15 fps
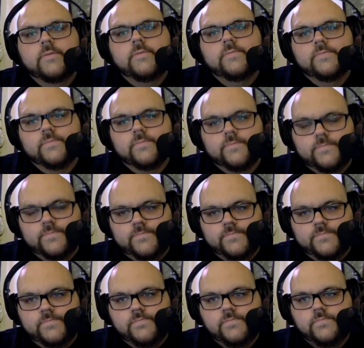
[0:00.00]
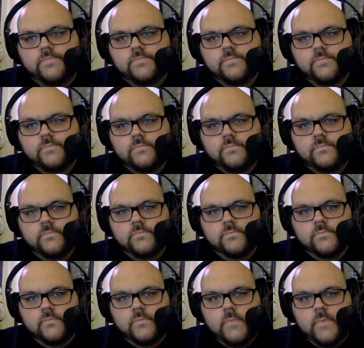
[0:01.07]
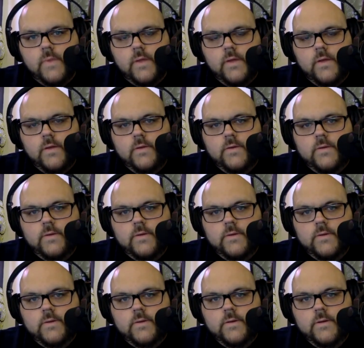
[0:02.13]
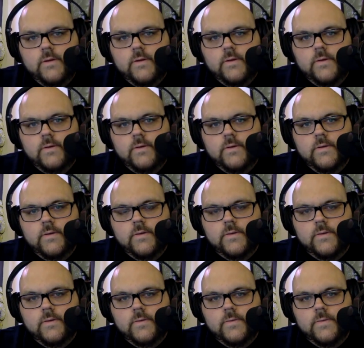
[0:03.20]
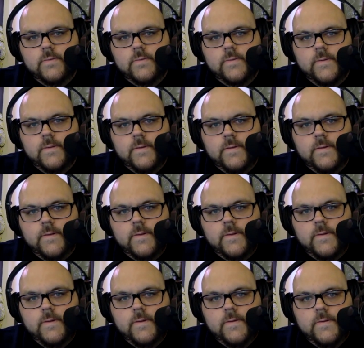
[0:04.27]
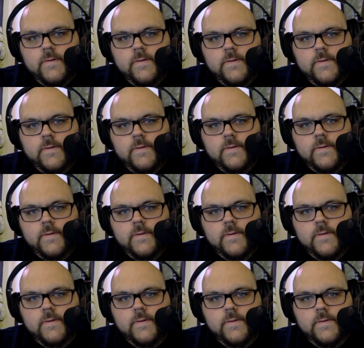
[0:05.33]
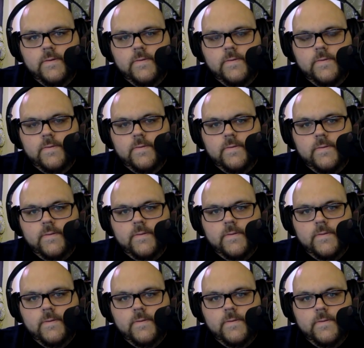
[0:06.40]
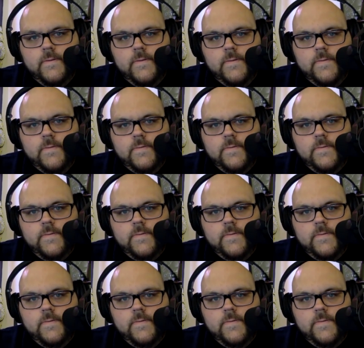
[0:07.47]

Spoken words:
No words are spoken by the person on screen.